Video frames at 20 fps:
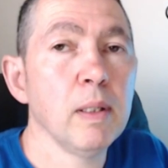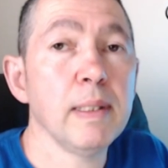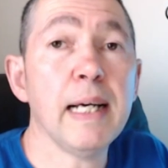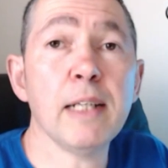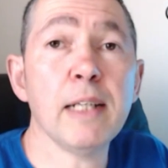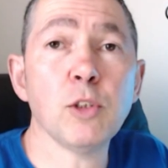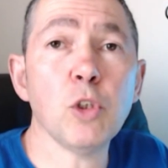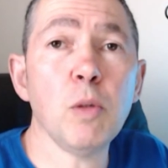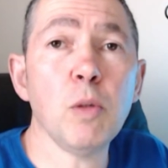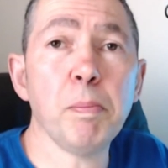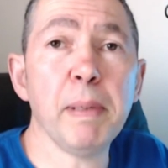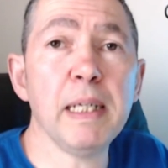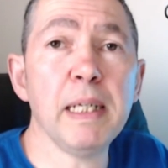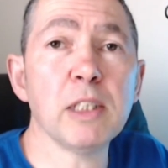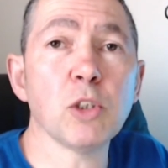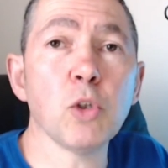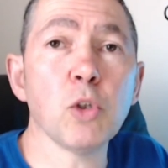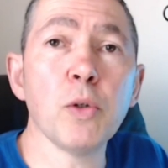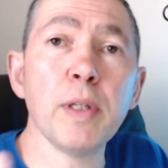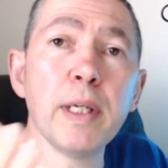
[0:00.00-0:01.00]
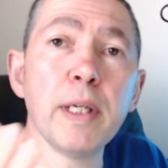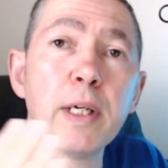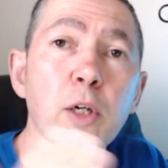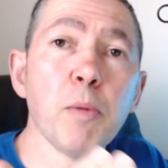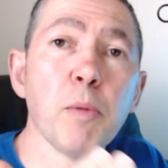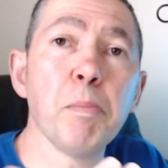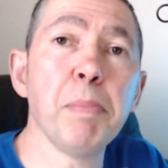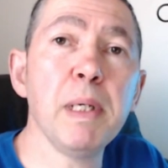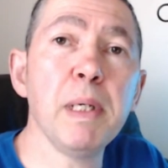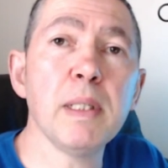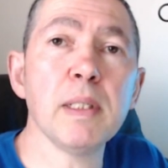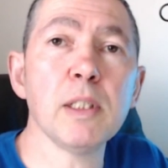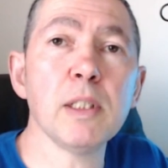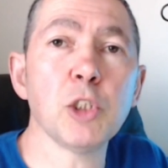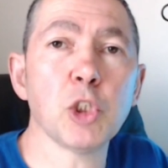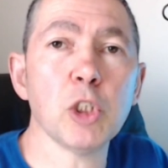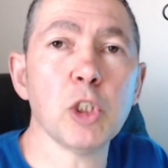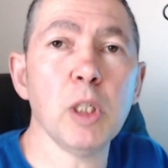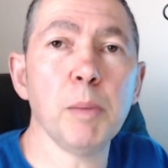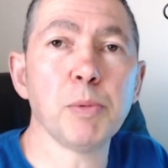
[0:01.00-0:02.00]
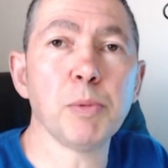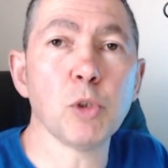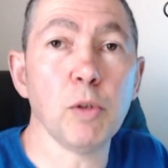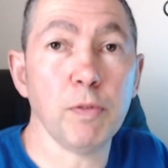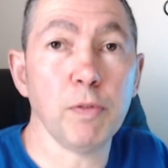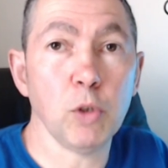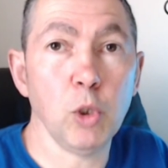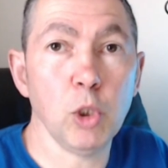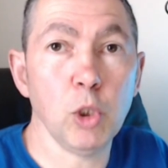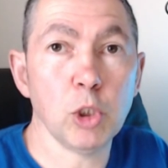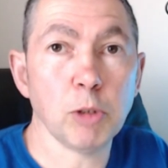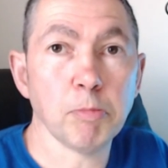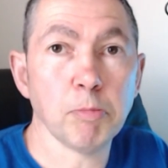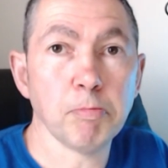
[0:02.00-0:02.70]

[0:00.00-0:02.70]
That's all based on the competing S E R Ps, of course.